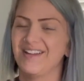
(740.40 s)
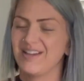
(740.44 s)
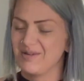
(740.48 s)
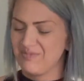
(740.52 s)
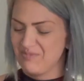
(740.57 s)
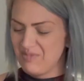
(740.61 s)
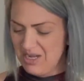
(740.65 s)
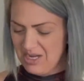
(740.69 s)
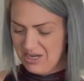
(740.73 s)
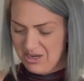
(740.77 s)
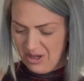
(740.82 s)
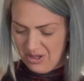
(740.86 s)

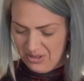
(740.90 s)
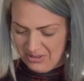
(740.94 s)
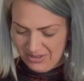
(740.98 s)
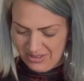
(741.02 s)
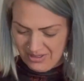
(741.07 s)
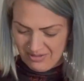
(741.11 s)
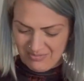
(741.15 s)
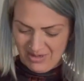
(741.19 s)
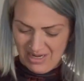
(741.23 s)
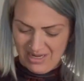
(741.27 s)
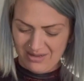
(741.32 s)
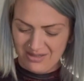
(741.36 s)
my color,
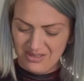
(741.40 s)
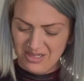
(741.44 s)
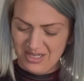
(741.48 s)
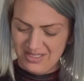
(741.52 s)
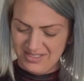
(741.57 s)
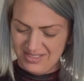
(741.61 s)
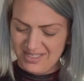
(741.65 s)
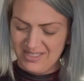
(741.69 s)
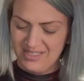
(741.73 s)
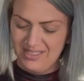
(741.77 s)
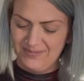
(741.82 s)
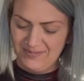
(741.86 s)
my
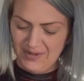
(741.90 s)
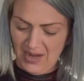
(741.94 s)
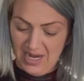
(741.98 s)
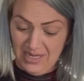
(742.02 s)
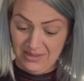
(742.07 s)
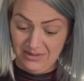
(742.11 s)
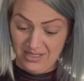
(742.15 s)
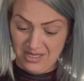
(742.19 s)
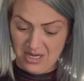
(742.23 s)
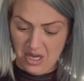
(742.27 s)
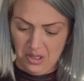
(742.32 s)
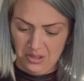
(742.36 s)
closet is
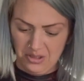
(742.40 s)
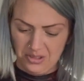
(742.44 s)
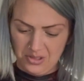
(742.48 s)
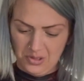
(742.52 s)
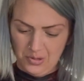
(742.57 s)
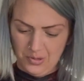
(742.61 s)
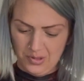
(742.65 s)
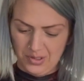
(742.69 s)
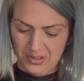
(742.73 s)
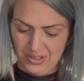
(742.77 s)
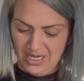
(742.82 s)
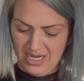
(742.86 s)
finely color
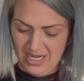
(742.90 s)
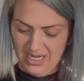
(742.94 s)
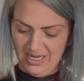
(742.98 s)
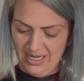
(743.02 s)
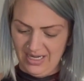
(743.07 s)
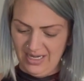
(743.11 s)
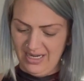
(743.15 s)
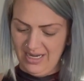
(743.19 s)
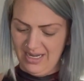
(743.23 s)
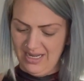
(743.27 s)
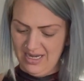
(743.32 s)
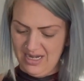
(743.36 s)

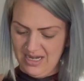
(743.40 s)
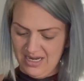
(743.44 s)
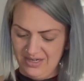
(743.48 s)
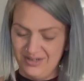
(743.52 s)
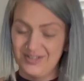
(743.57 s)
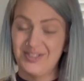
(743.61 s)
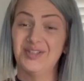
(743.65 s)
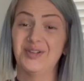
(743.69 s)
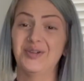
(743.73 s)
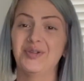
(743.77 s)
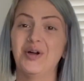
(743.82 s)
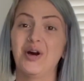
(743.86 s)
coordinated and
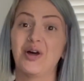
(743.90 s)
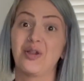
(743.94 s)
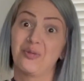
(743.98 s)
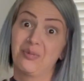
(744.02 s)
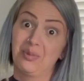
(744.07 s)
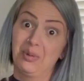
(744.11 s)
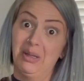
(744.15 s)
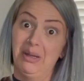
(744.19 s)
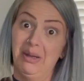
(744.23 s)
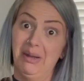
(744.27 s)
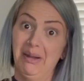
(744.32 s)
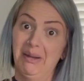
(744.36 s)
there's a lot of
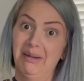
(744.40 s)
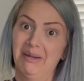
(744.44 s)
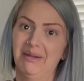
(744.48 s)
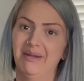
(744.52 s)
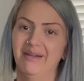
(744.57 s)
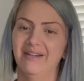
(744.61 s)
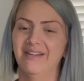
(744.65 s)
black.